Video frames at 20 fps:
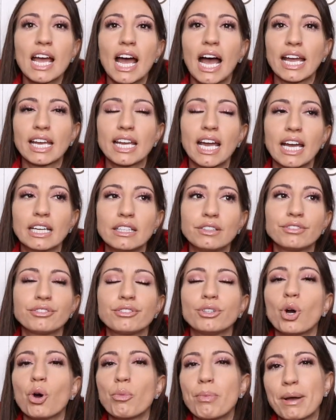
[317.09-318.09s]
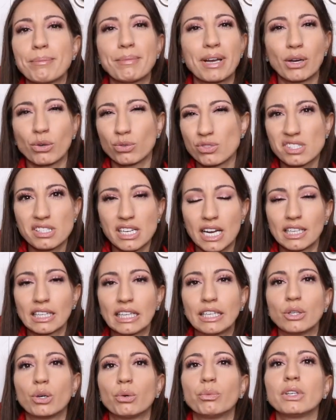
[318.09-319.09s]
I kind of go by my own style.
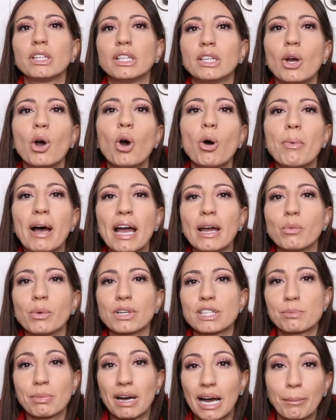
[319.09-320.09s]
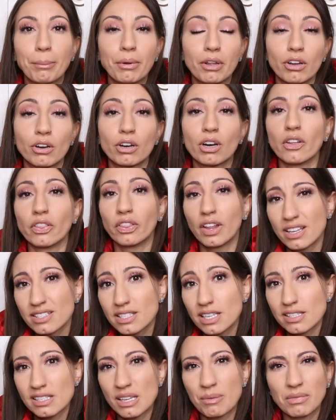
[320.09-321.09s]
I don't really go by what's popular
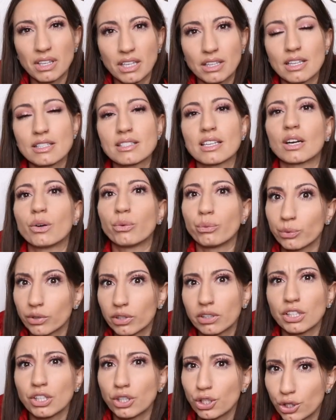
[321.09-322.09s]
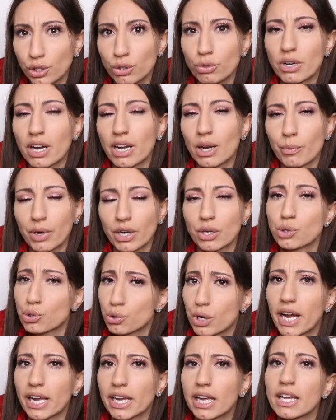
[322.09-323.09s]
unless it's something that's like really cute and I want to
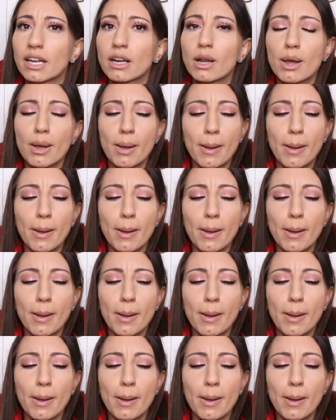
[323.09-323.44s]
try it.